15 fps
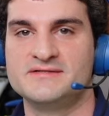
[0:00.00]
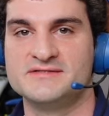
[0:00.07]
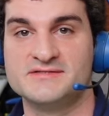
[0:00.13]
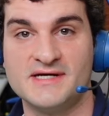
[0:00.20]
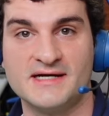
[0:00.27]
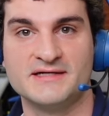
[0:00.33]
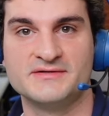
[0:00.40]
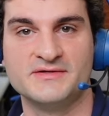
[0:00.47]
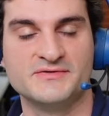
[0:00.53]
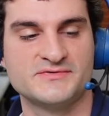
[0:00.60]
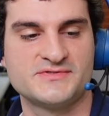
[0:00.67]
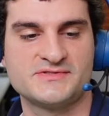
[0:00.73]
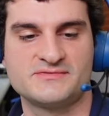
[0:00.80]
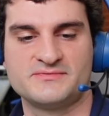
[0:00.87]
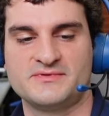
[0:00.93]
to
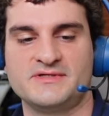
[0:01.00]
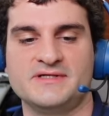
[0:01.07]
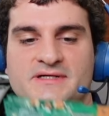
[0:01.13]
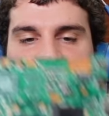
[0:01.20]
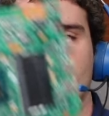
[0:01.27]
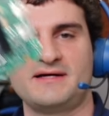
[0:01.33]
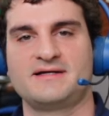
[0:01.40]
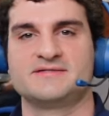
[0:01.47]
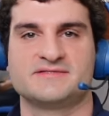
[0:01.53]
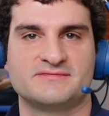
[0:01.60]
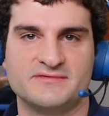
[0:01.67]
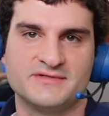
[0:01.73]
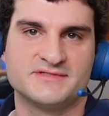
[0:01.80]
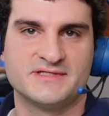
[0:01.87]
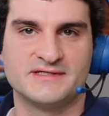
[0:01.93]
diagnose, really, I guess
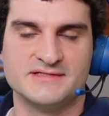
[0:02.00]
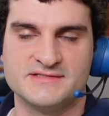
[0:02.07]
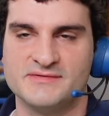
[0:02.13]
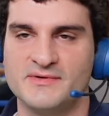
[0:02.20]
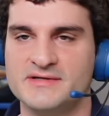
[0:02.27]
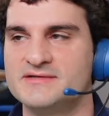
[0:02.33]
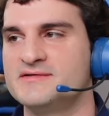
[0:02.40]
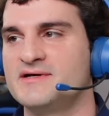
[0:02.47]
you could say easy way to